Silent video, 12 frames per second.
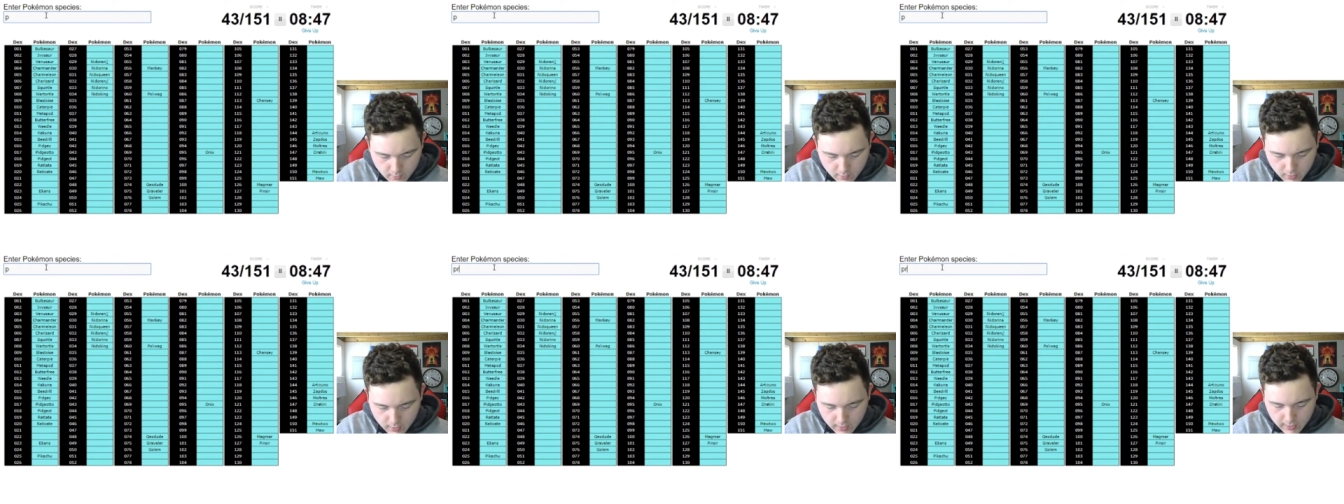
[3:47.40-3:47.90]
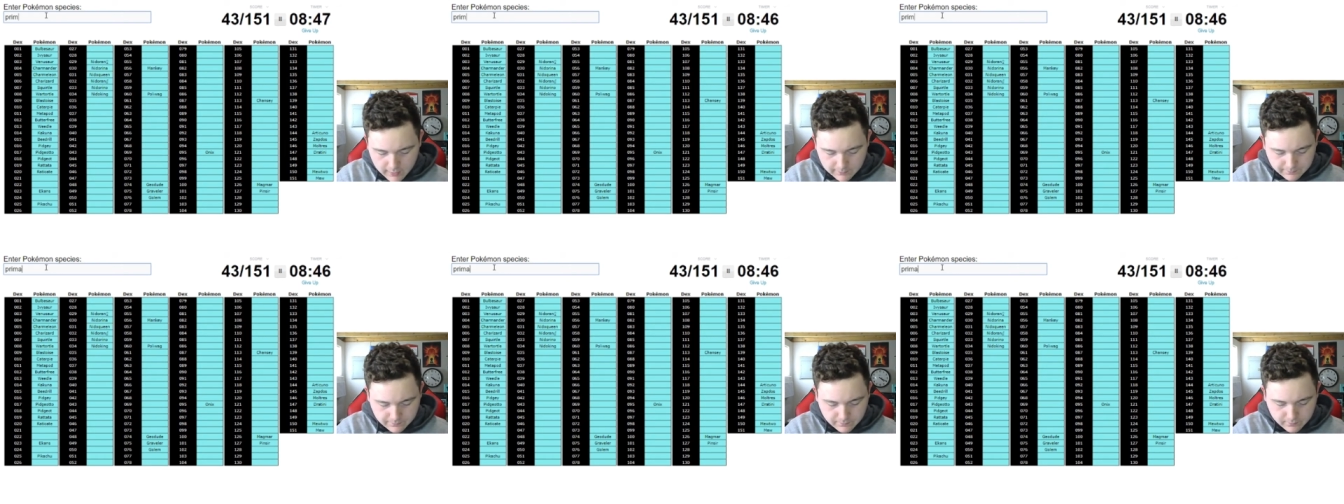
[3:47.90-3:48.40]

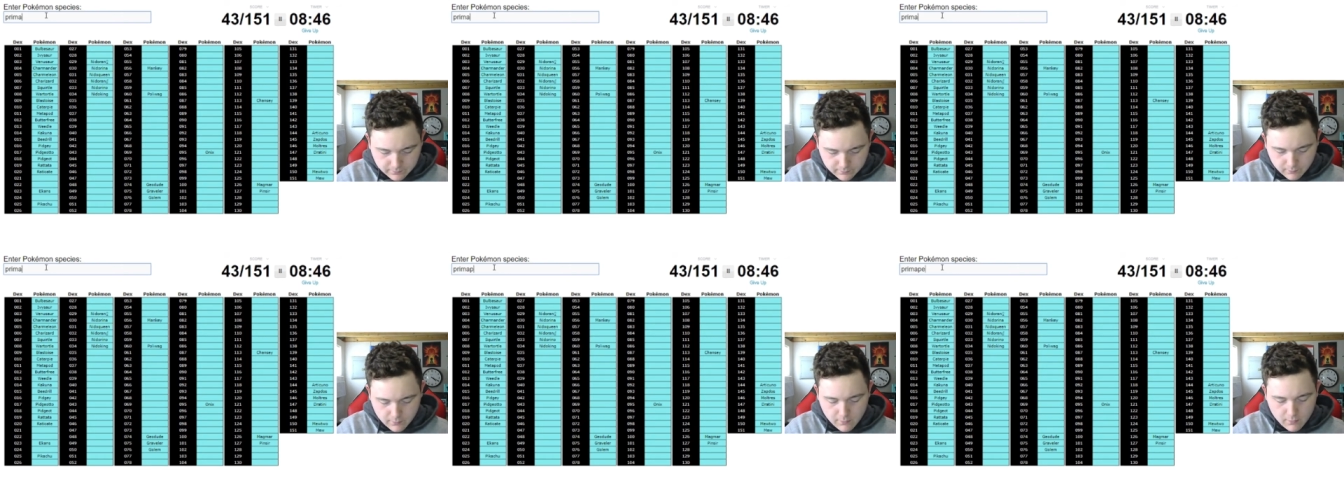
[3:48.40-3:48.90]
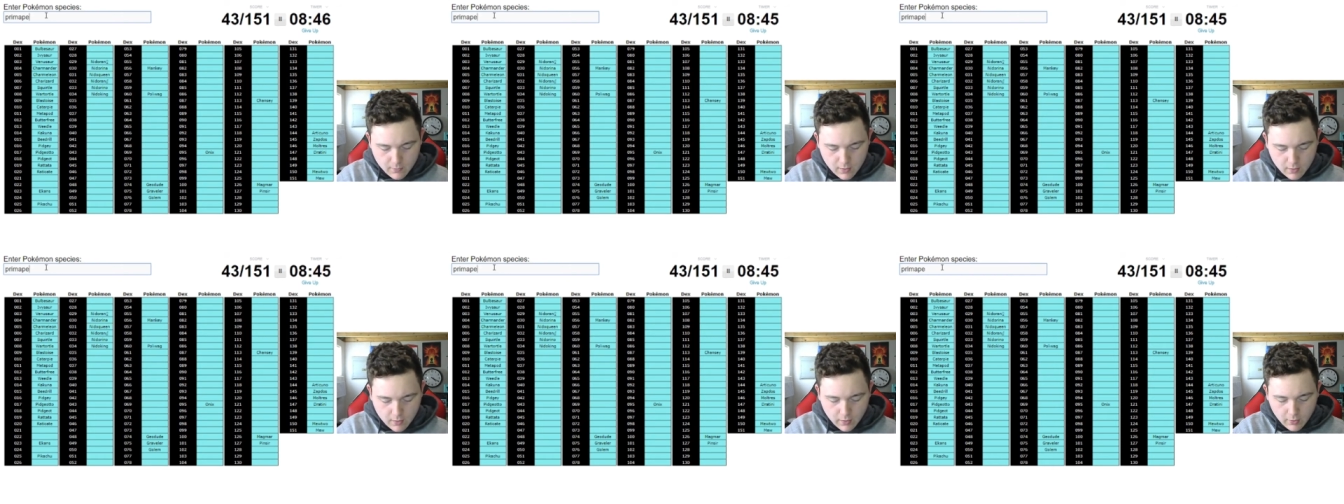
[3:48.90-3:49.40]

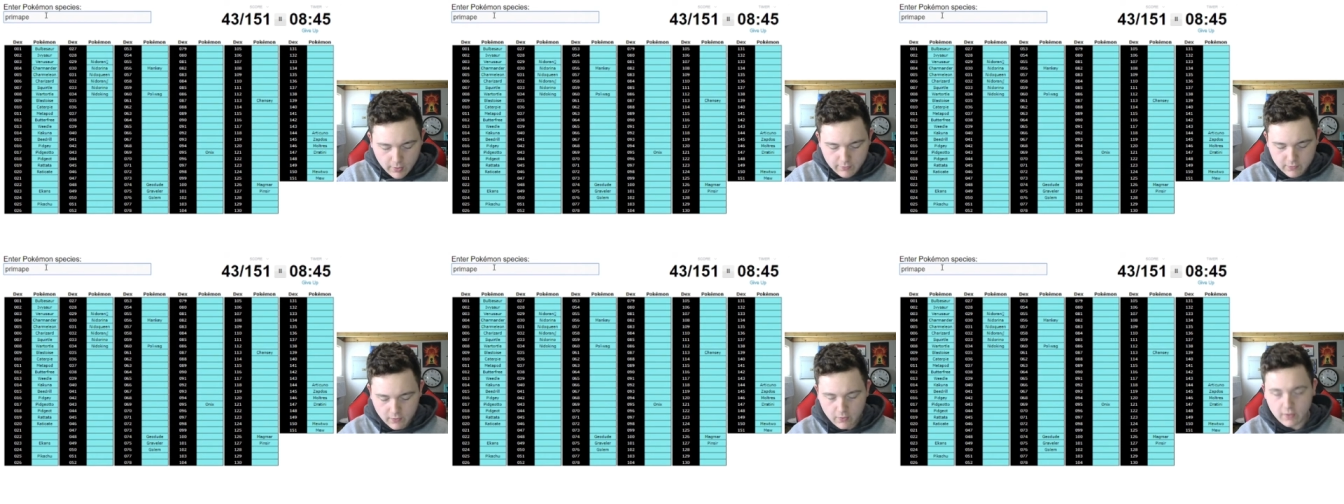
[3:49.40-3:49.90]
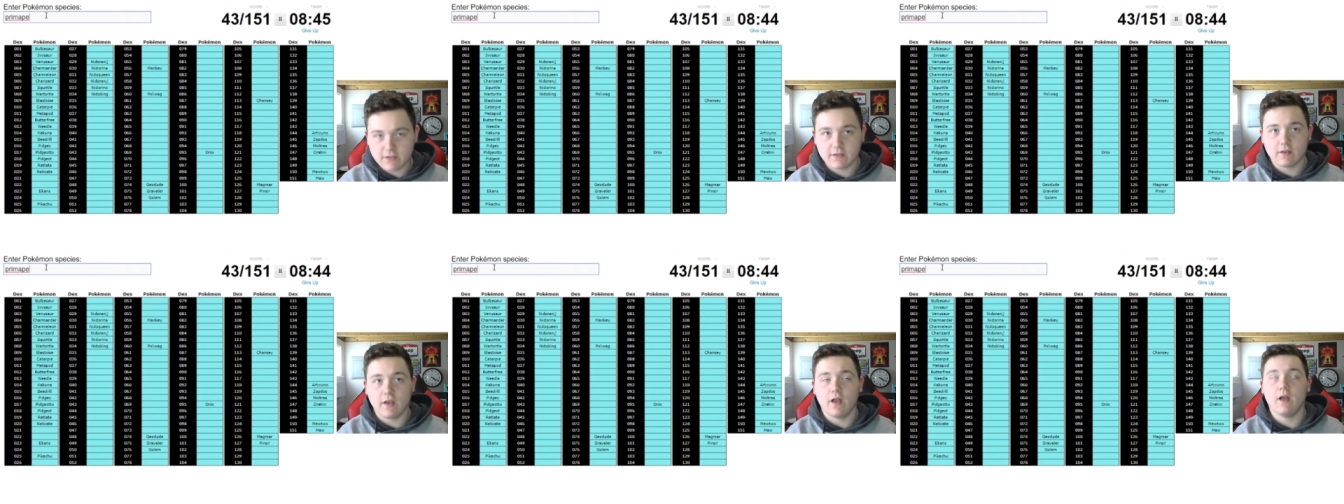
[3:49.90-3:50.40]
Alright, so let's
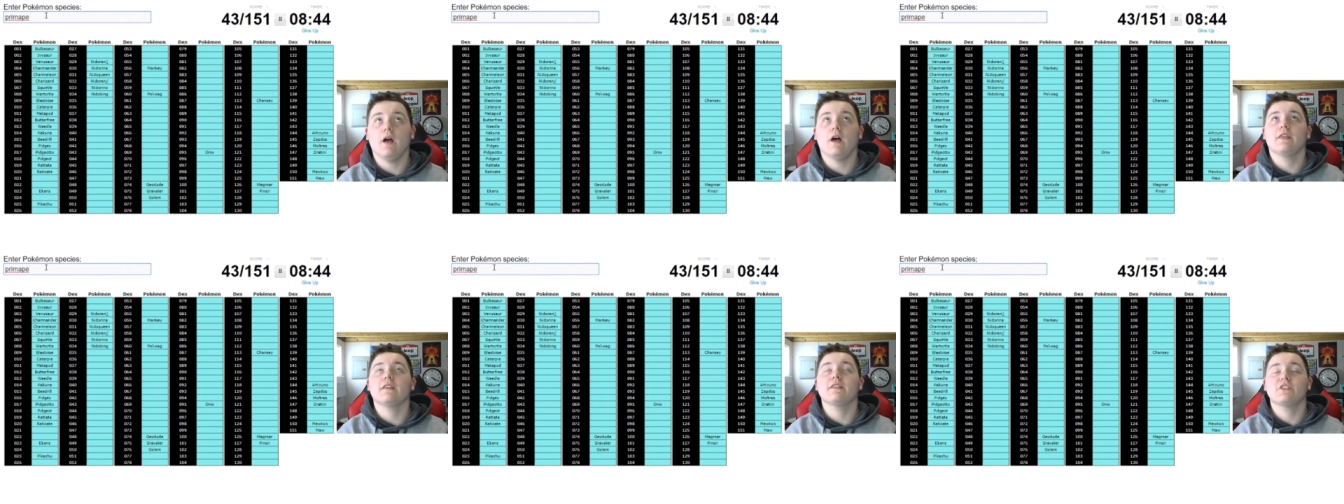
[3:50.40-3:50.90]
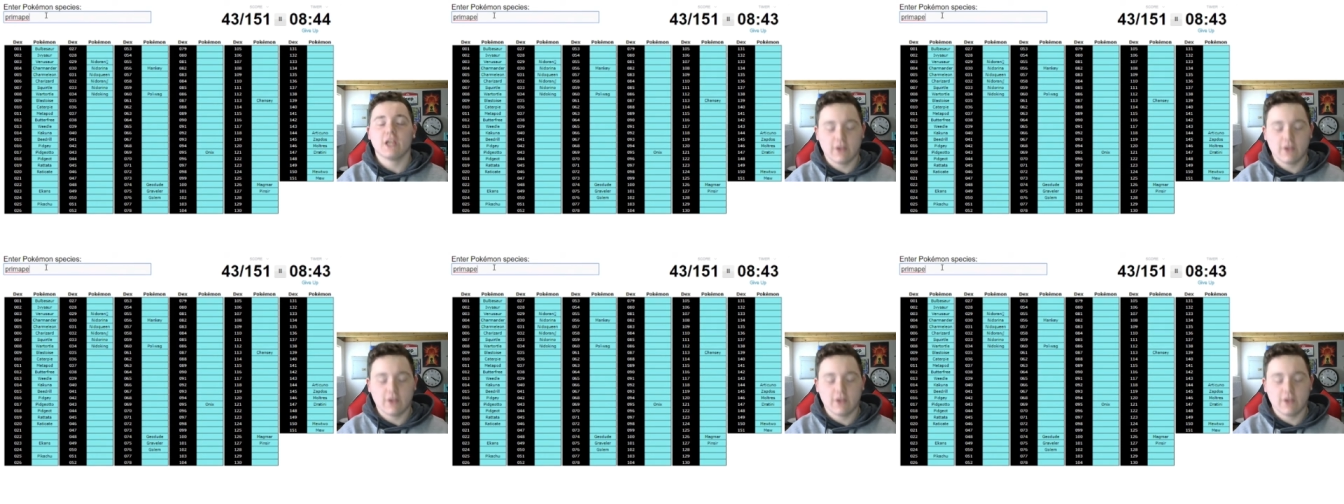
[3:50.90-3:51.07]
I think the challenge